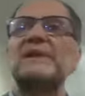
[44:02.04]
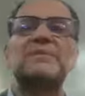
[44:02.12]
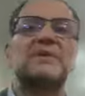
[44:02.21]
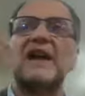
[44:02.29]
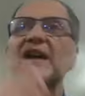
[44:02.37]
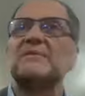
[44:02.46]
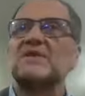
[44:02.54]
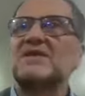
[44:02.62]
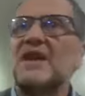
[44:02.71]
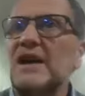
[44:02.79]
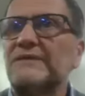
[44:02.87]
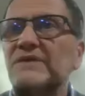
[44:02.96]
people came and
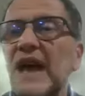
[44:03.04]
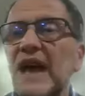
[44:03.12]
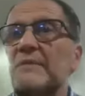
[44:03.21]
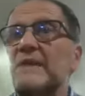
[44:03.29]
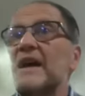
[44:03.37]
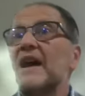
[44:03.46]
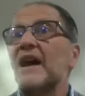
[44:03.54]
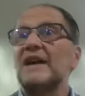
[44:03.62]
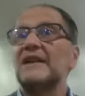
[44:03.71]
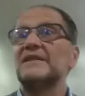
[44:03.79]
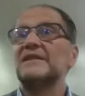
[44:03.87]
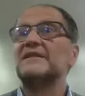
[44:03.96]
served them
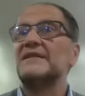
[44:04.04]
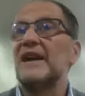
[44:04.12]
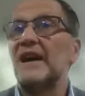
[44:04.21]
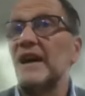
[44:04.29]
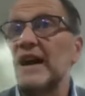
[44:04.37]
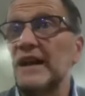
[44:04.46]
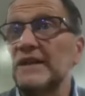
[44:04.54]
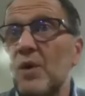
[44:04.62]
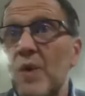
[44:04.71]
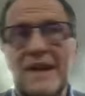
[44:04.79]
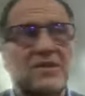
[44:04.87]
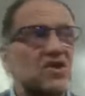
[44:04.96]
and, uh, and the
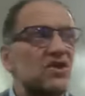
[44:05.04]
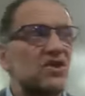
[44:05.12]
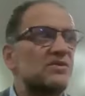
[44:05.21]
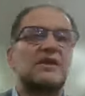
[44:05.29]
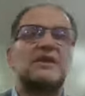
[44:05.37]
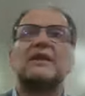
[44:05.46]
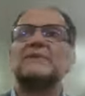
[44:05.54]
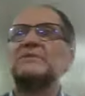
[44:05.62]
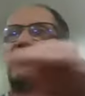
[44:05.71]
wench used to come